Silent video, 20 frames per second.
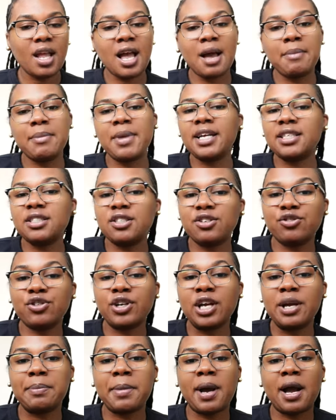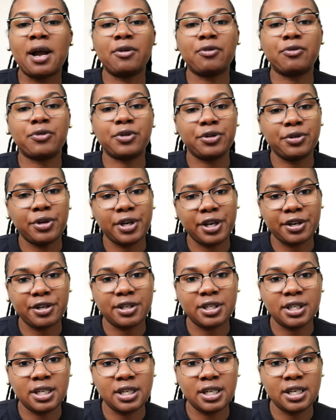I'm actually gonna get my real hair
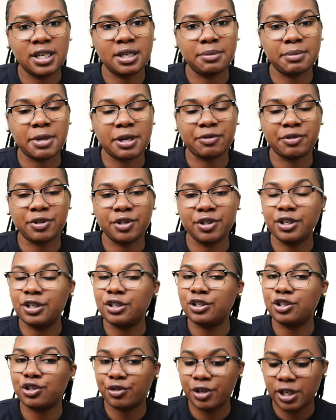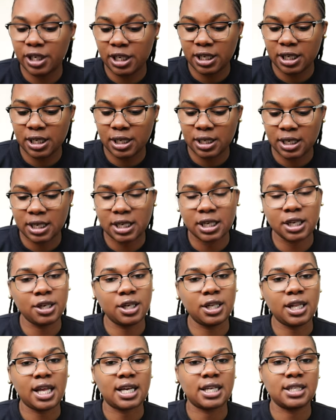done, my real hair treated, and
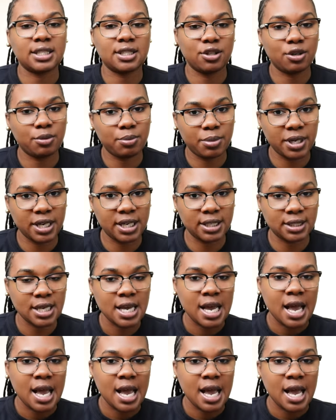get like a silk press.